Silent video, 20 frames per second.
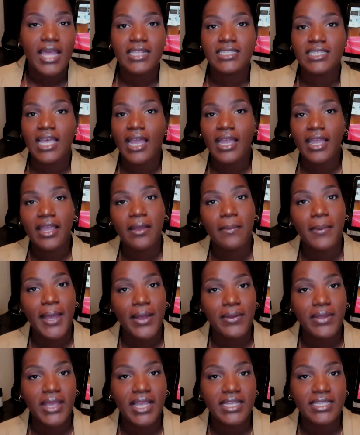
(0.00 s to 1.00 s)
talking
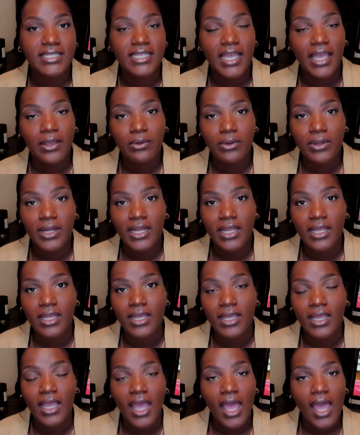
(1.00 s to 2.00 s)
about
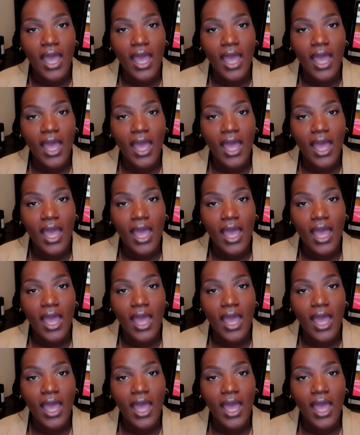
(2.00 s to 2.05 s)
integrity,